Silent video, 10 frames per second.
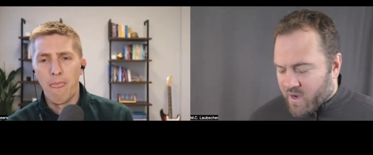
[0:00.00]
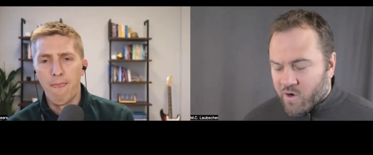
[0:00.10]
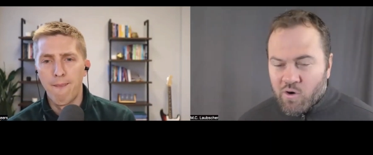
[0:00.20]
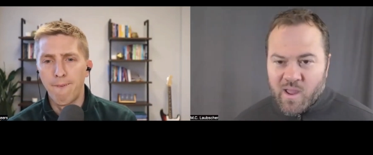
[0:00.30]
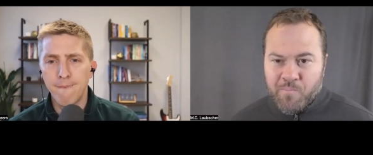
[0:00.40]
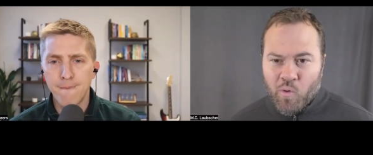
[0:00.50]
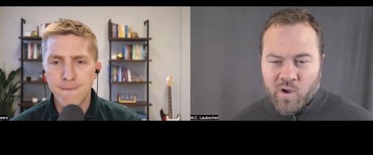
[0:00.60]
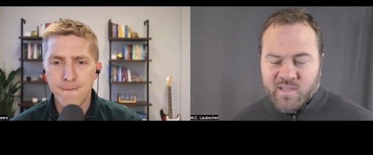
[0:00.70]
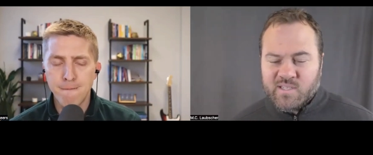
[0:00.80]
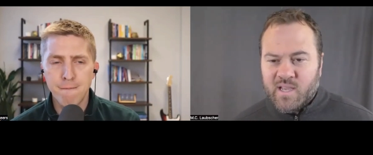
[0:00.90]
Speaker 1: of great
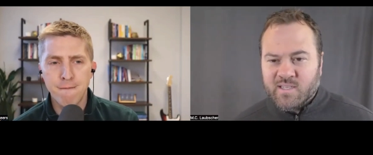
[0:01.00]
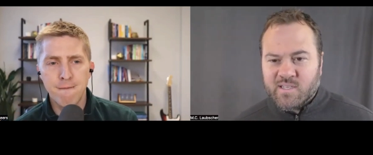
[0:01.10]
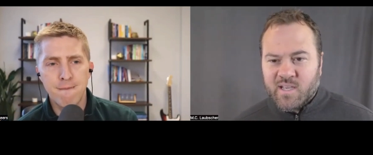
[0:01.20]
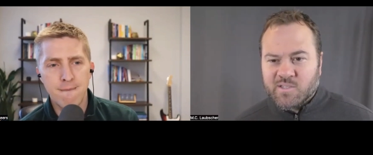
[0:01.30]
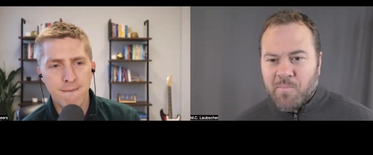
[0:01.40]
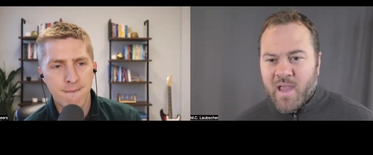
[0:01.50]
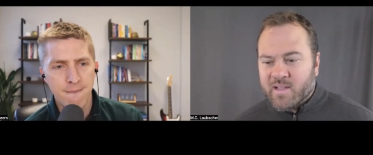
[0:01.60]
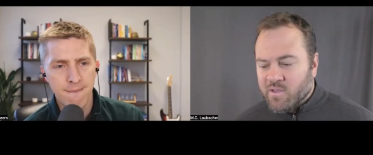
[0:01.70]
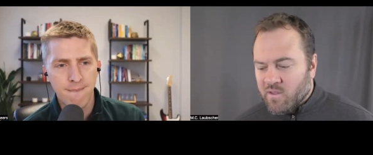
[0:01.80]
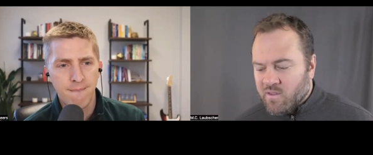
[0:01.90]
points. It's it's
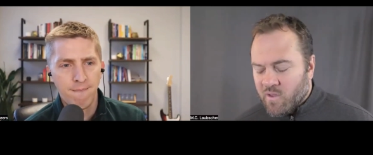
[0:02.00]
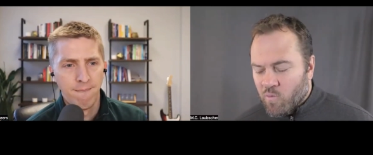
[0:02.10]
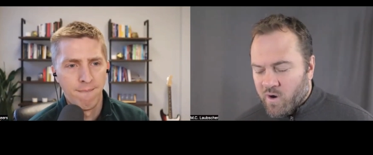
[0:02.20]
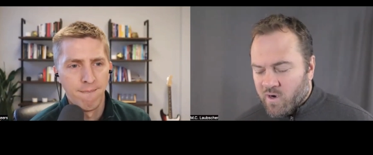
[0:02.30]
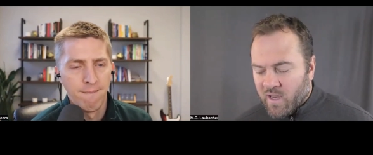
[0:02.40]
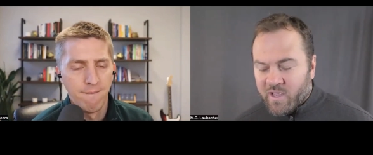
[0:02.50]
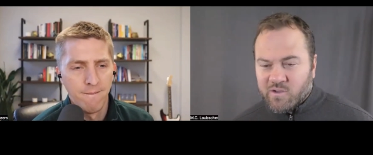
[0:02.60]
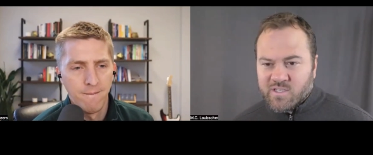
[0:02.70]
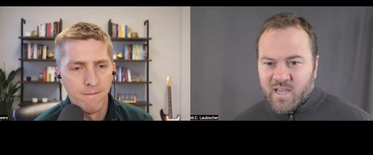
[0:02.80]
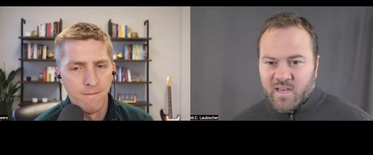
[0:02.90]
back to the thing where, like
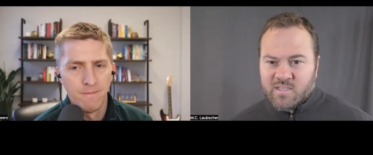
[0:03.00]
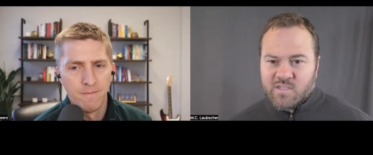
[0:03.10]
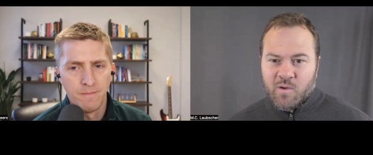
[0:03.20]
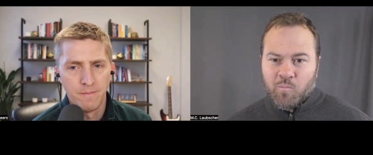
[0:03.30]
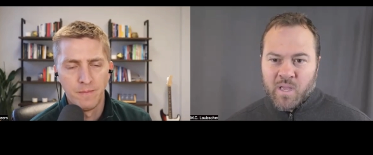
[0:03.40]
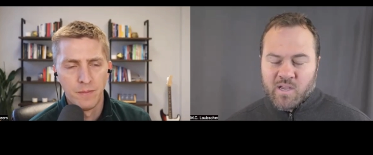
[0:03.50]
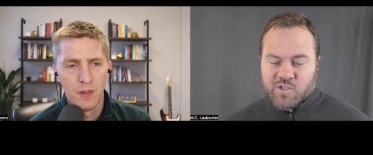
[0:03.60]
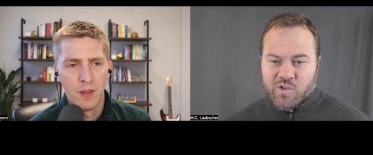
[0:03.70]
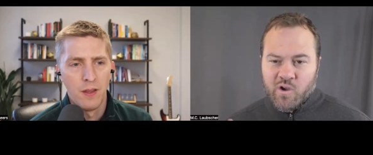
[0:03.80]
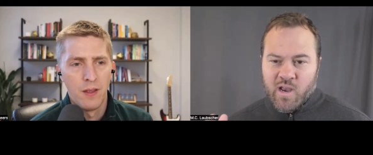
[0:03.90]
you said, it's
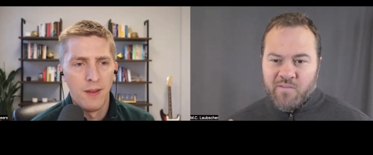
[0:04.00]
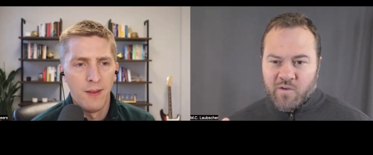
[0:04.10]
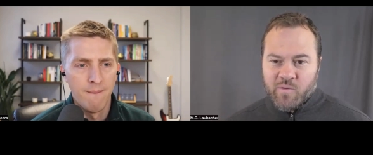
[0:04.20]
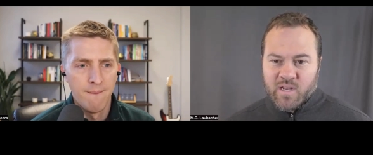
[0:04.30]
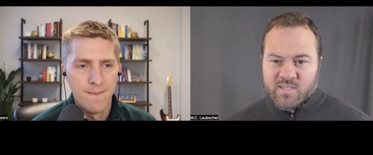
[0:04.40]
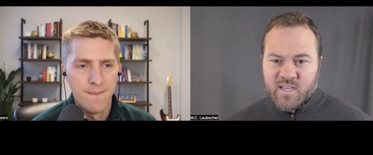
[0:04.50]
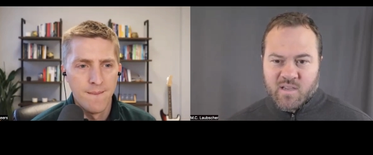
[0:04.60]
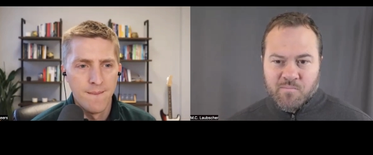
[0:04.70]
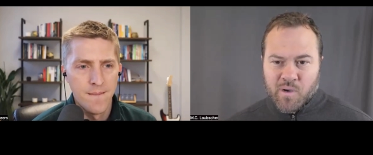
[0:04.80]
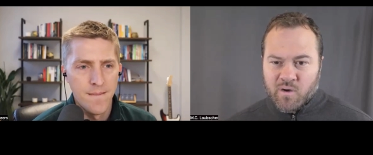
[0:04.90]
because you don't have that real
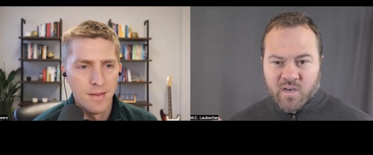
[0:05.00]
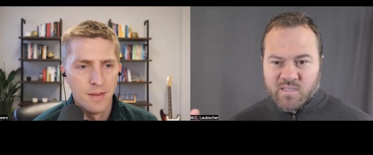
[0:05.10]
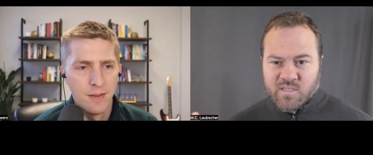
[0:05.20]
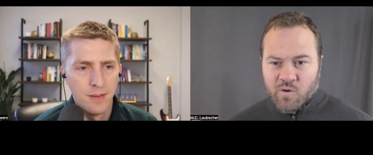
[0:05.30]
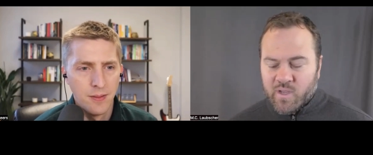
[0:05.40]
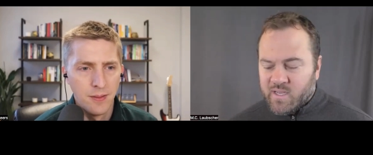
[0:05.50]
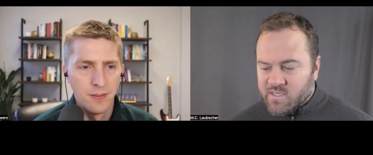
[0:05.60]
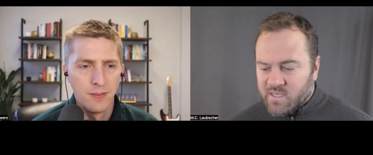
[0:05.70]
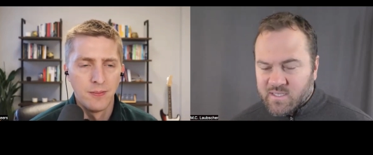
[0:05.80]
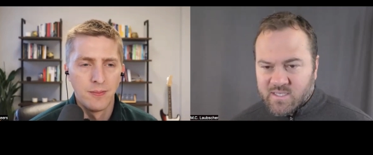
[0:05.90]
estate component, it's so
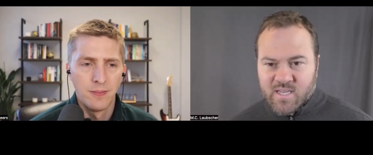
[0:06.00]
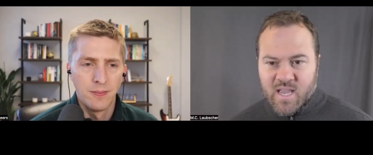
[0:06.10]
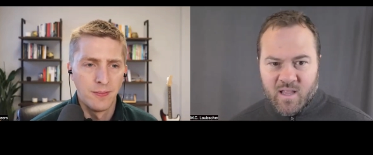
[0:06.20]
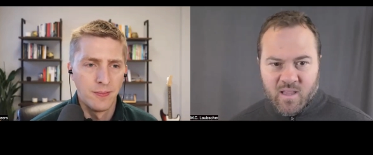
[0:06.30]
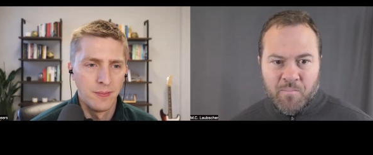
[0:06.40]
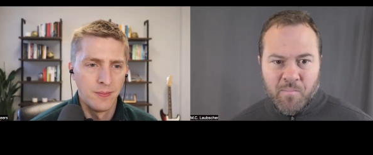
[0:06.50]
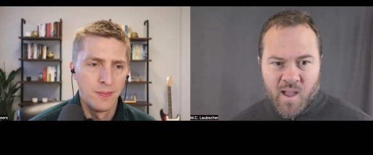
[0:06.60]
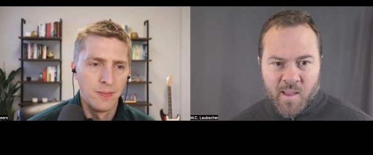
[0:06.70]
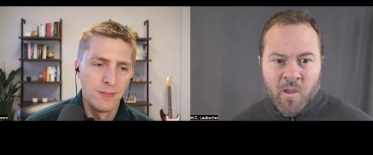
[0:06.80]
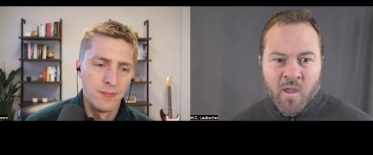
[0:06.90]
easy to scale and
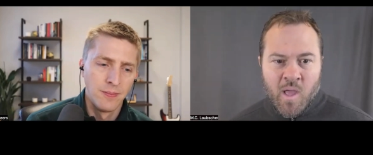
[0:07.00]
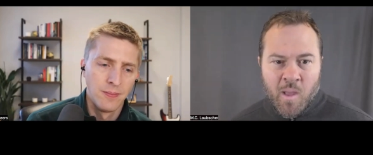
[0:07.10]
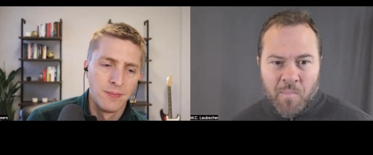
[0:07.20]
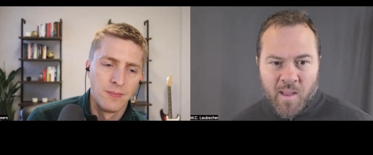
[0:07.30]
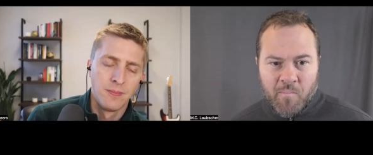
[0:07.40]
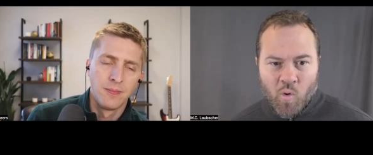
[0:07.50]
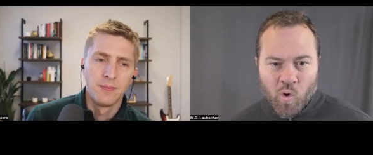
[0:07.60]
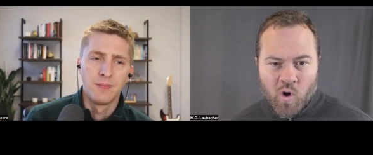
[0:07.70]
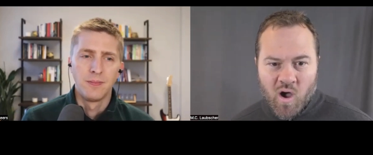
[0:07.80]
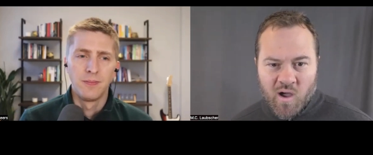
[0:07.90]
buy buy
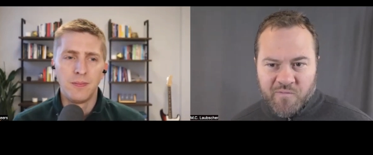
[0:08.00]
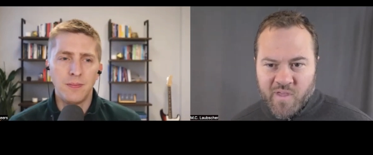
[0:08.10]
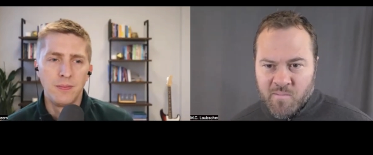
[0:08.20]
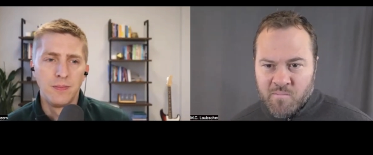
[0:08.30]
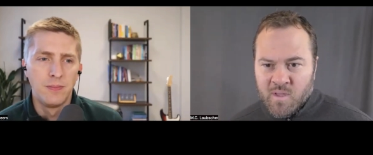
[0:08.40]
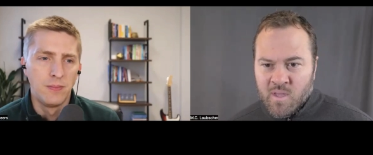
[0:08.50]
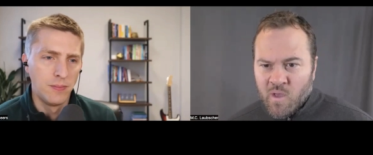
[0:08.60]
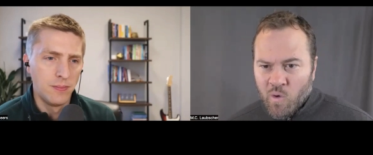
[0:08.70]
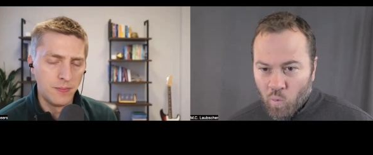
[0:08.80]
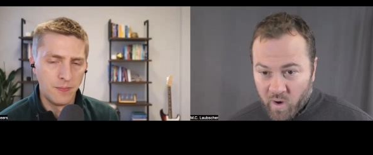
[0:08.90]
more of them.
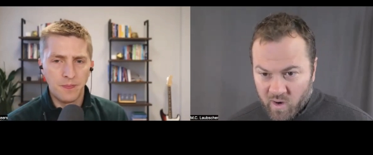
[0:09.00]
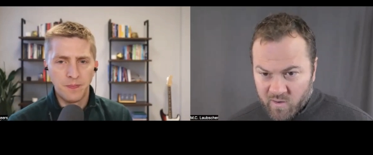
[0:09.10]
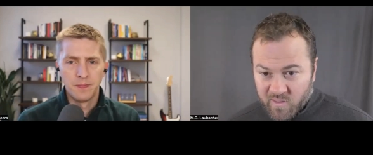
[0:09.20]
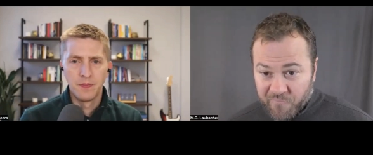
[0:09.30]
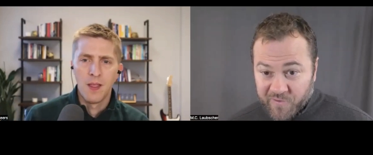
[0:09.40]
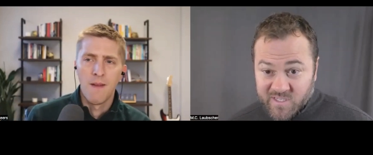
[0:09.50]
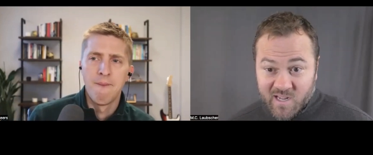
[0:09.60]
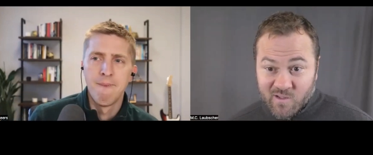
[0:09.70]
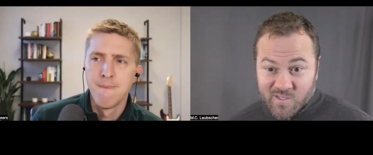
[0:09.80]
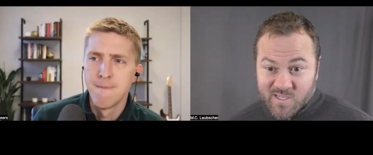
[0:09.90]
Where the
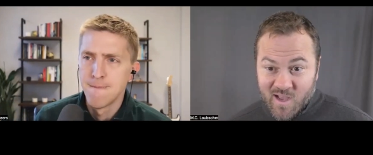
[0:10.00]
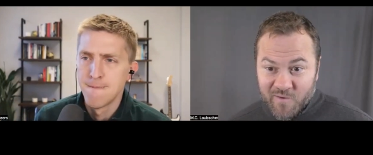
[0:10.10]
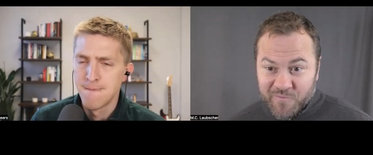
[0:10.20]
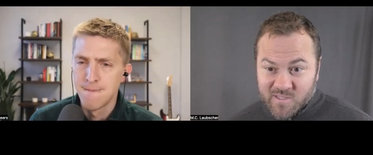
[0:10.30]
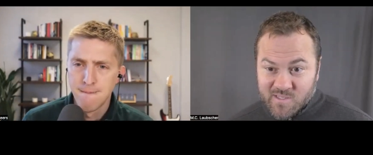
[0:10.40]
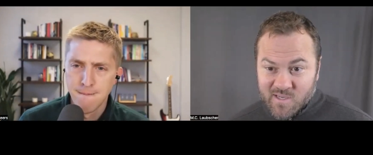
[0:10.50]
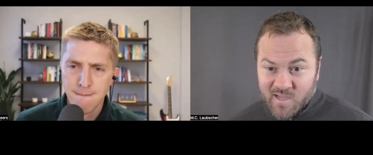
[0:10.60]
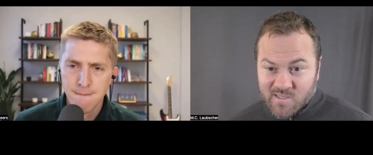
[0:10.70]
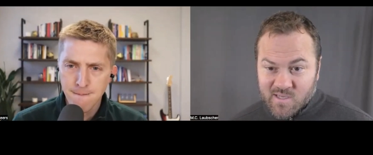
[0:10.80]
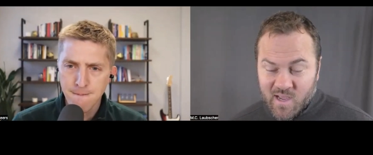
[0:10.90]
physical stuff, it's
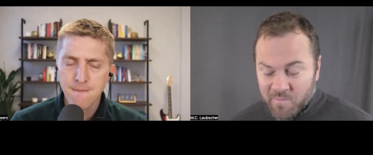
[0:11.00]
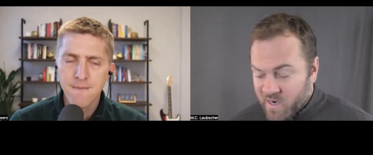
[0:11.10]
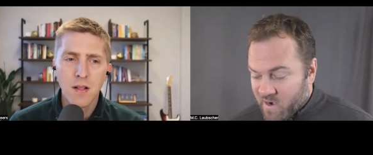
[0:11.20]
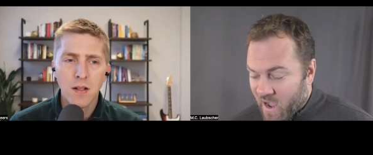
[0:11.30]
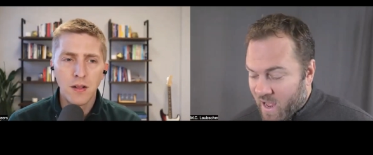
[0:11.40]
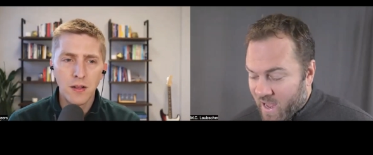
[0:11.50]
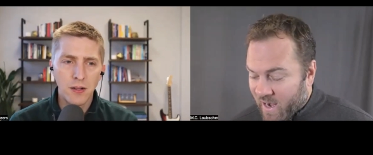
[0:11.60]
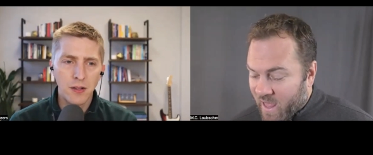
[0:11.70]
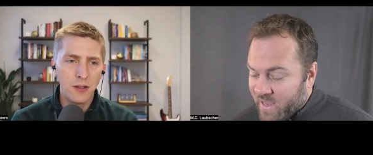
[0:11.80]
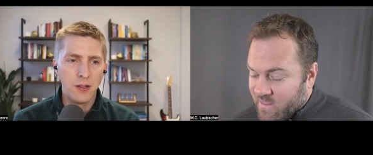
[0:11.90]
it's I mean, I, I
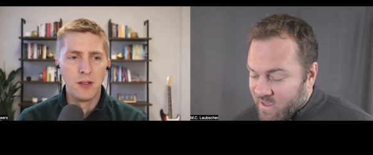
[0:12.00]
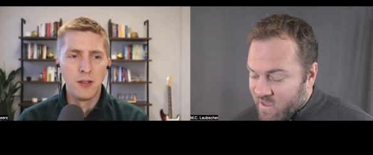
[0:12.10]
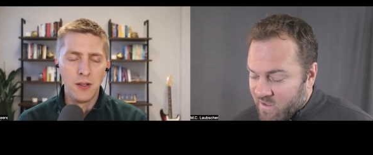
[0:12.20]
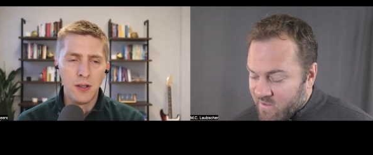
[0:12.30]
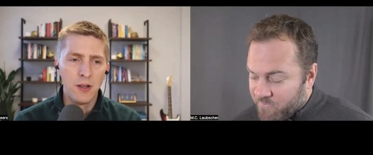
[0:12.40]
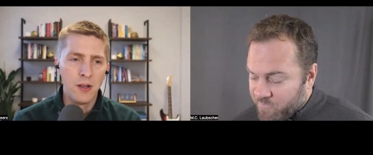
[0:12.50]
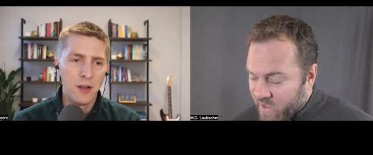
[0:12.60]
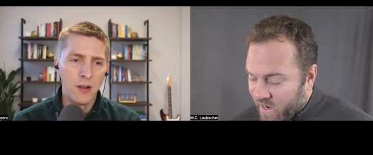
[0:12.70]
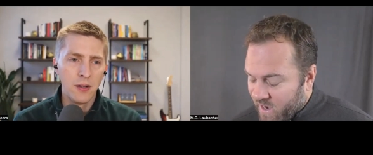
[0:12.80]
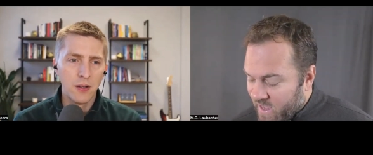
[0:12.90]
like the
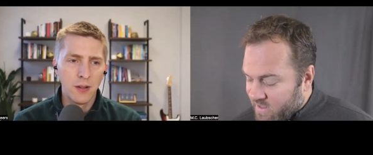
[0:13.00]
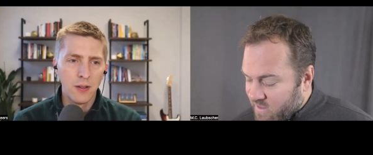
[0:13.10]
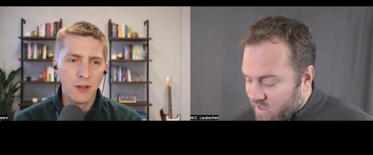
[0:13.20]
I like the